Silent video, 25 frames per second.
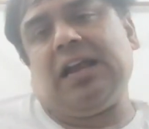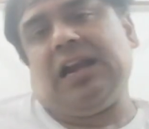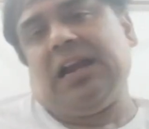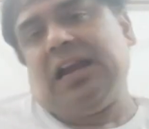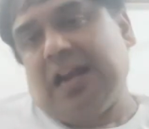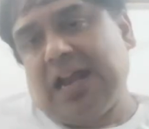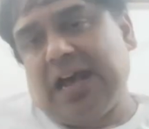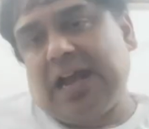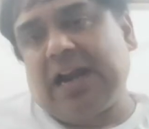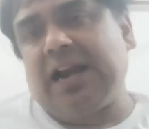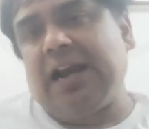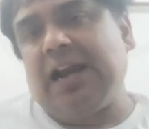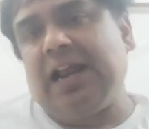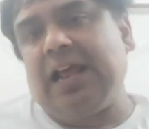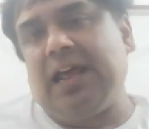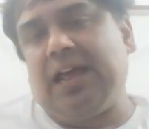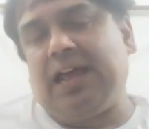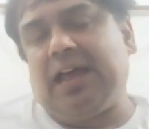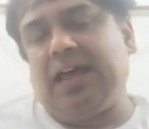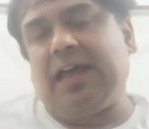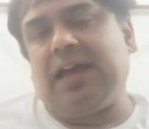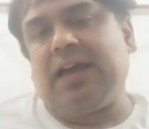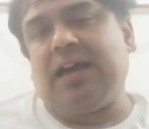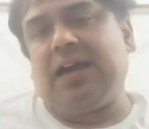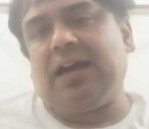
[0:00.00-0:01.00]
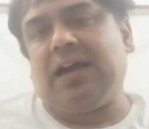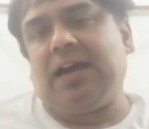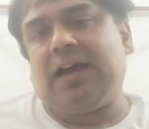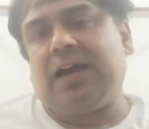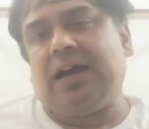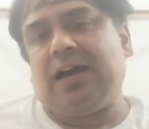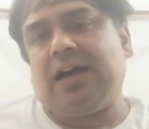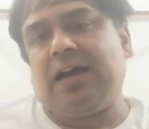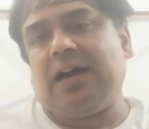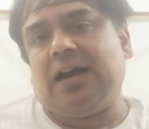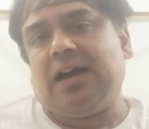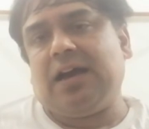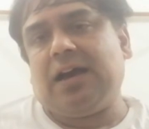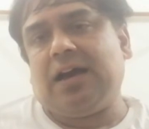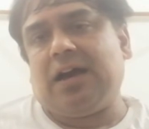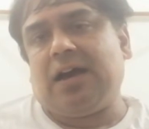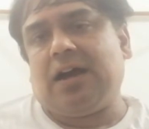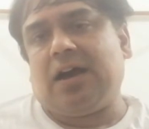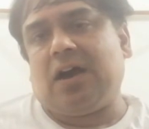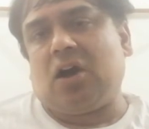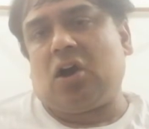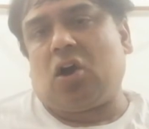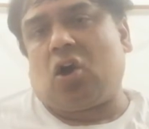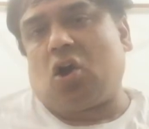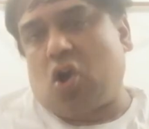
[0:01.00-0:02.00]
learning
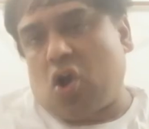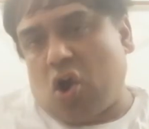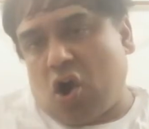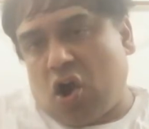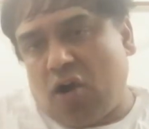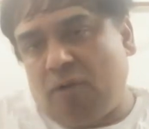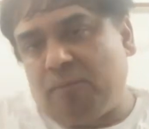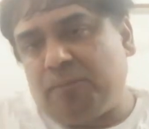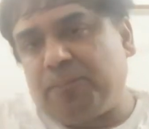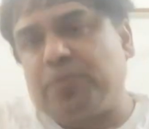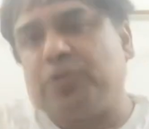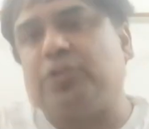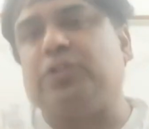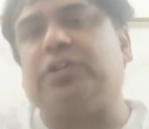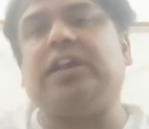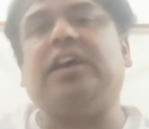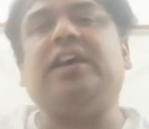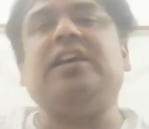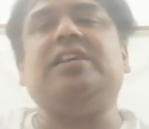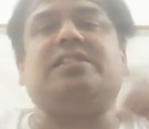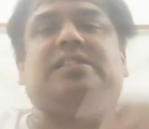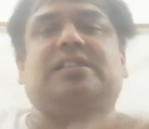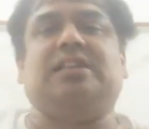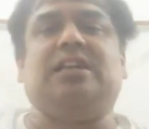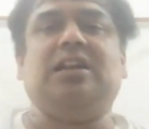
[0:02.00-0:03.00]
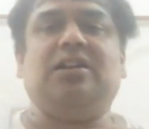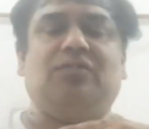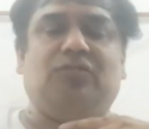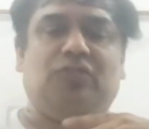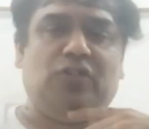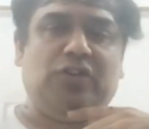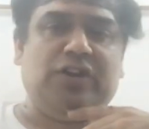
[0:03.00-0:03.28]
computational